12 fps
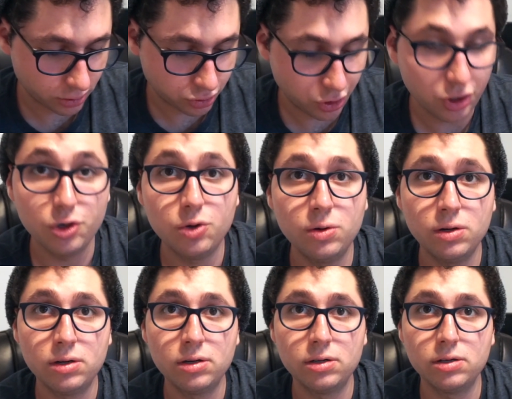two
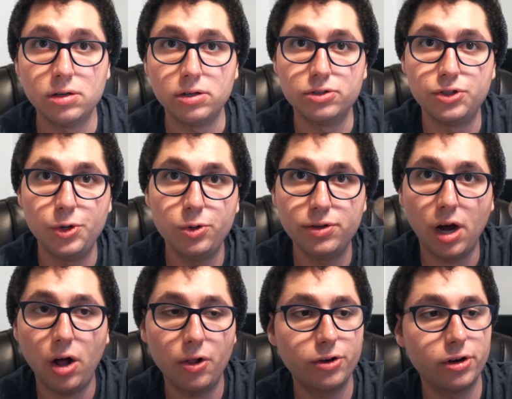
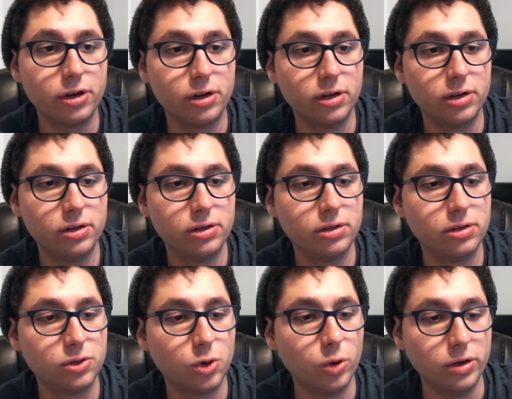$2
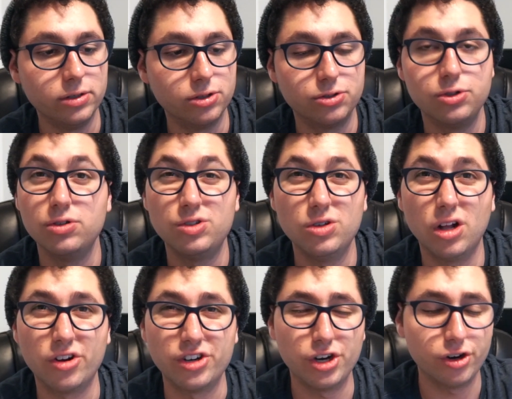coins, or two $2
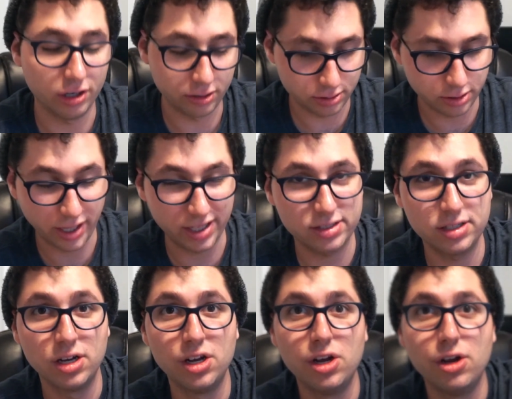euros. So that's
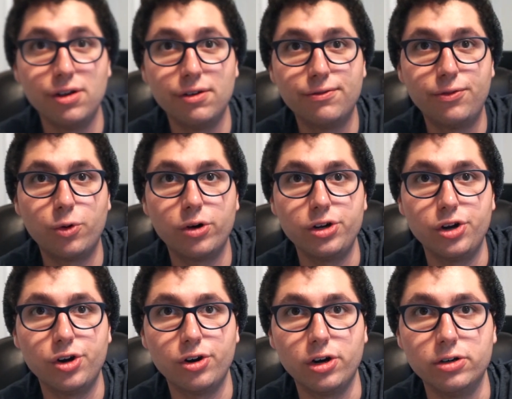4
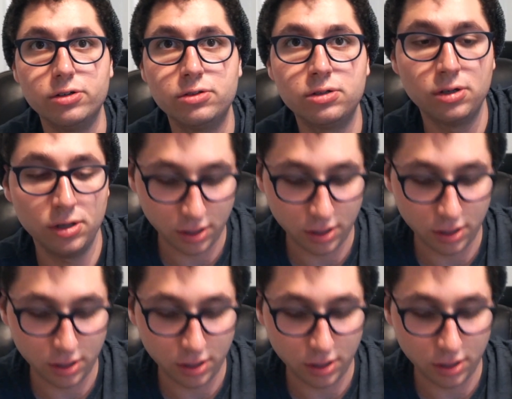euros.